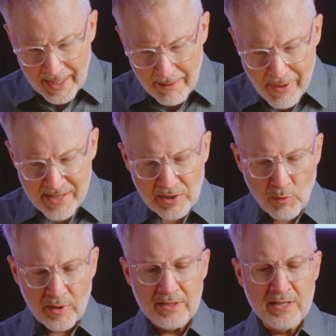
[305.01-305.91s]
And basically
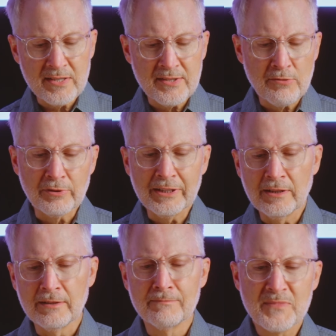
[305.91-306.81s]
what it is they're
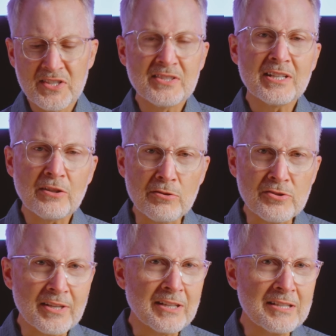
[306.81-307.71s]
little
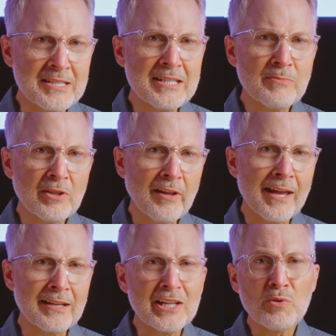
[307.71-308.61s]
stickers that can dim the
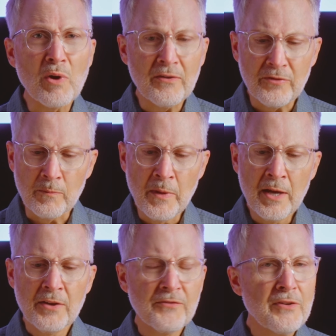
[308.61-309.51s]
light anywhere from
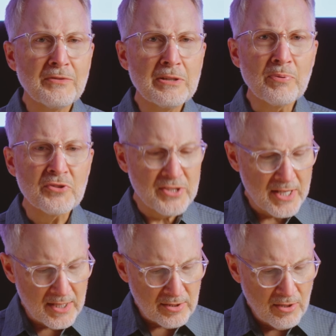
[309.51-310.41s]

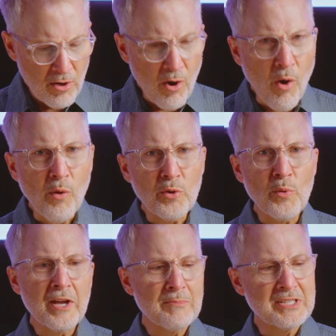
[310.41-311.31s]
50% all the
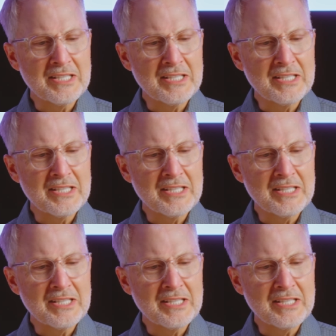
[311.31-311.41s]
way up to